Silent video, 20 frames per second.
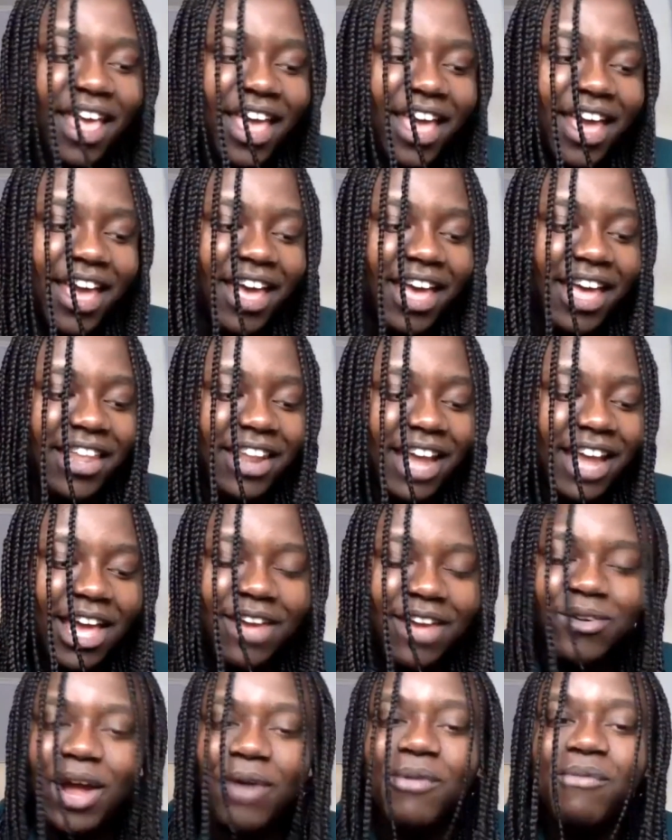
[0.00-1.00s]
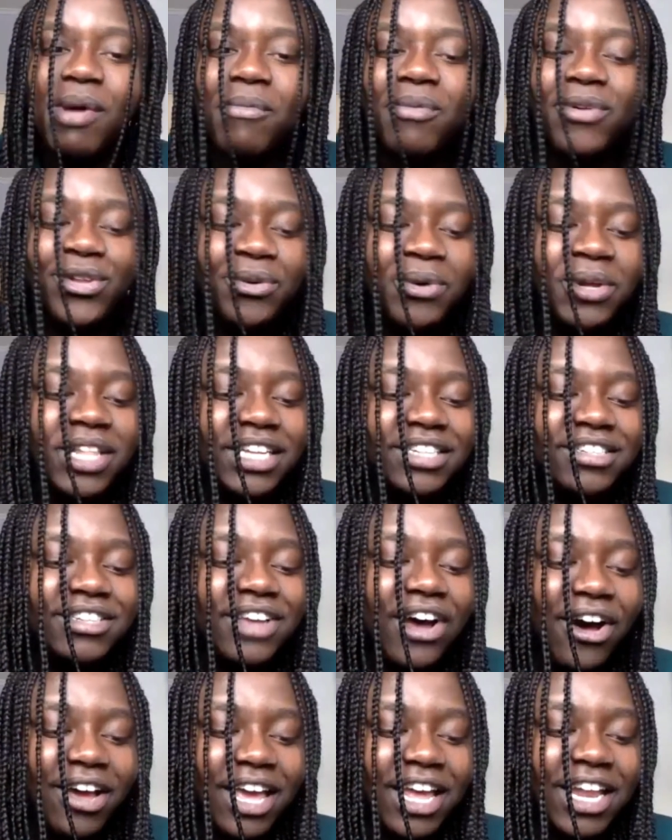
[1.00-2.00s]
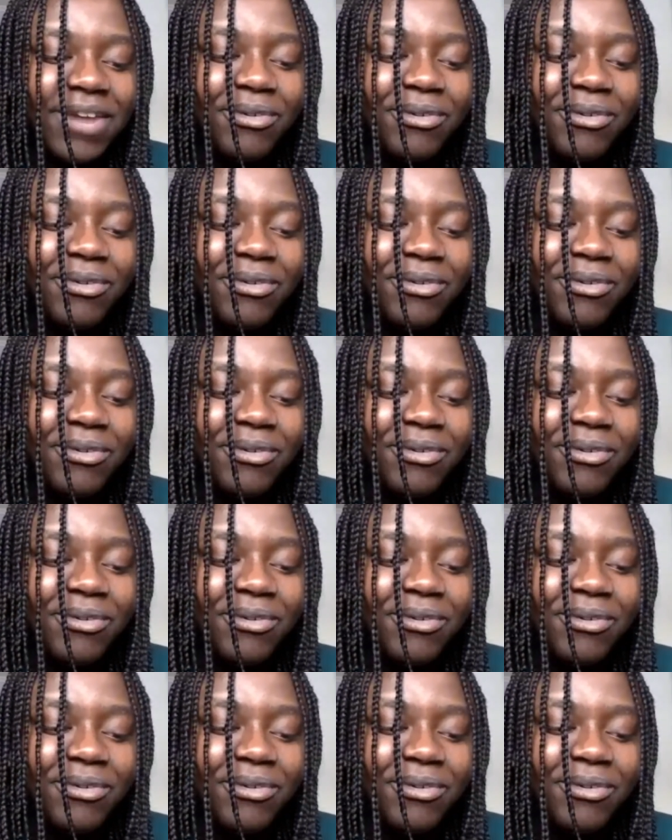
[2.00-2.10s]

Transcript: And I remember doing that song,